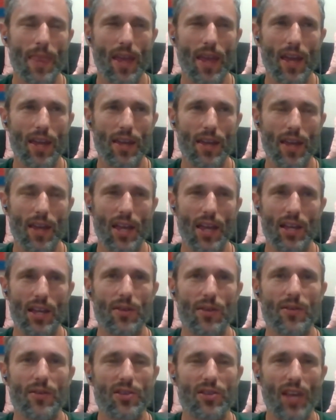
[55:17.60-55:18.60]
a
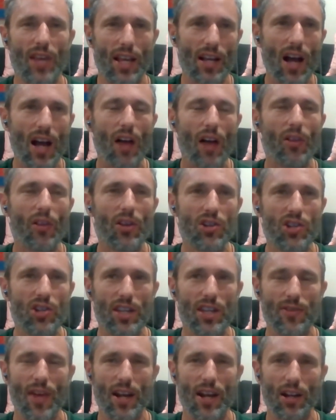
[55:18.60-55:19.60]

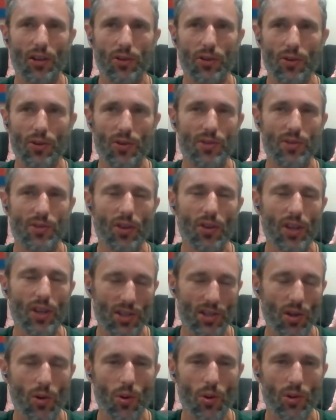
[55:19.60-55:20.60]
psychology, that includes really
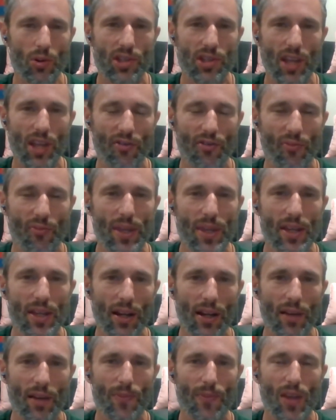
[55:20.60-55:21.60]
it's a whole state of
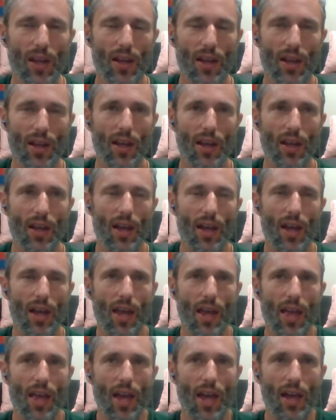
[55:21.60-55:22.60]
being.
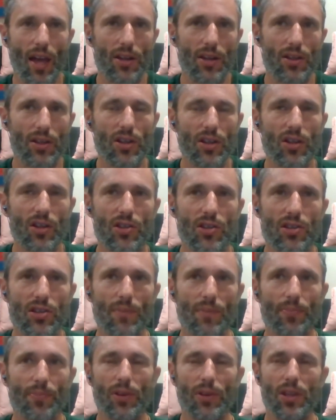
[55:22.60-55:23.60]
And
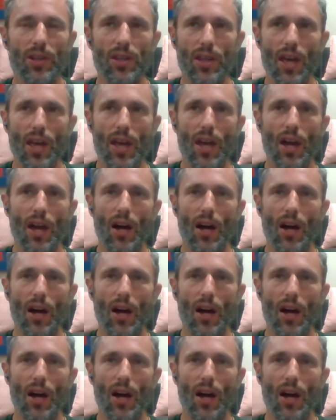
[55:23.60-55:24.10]
simply